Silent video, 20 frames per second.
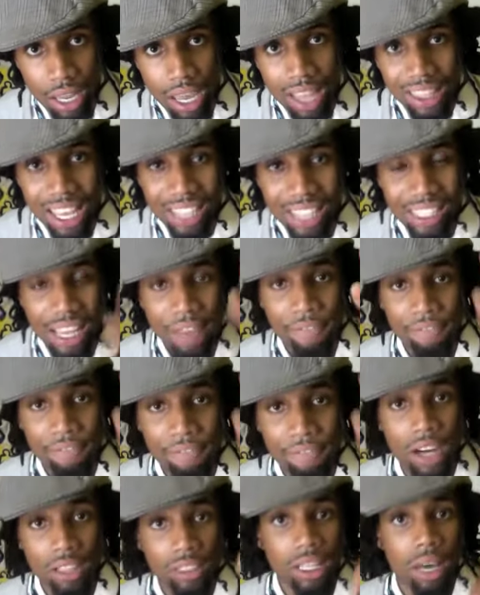That's how
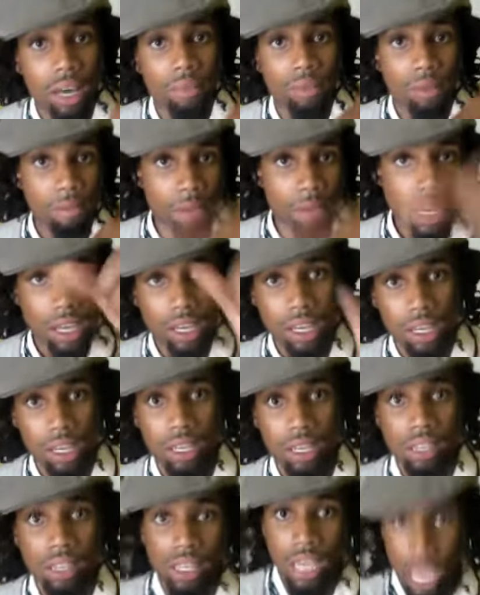fucked up the media
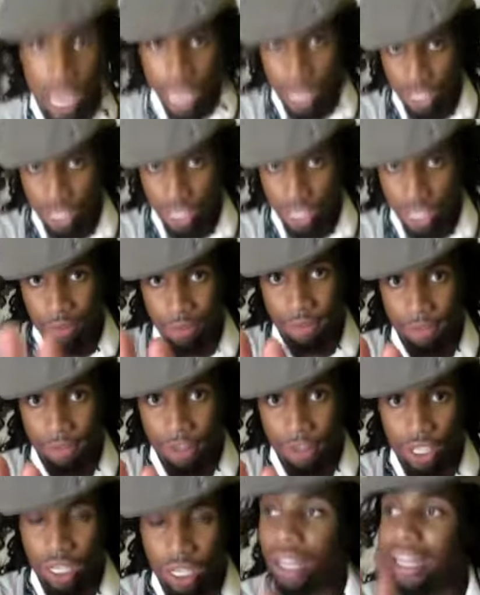is. And excuse my French
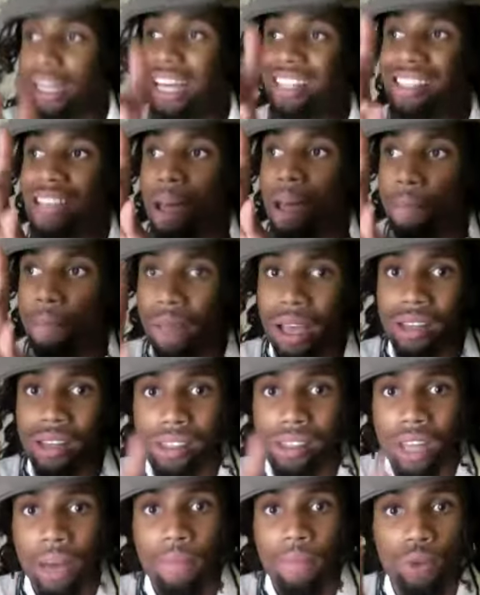again. That's how messed
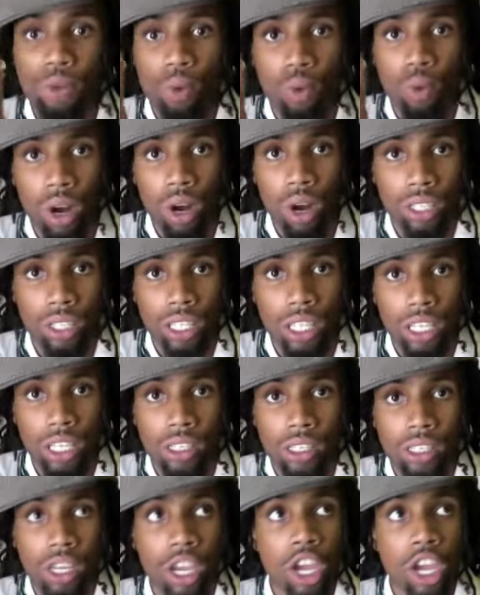up the world is.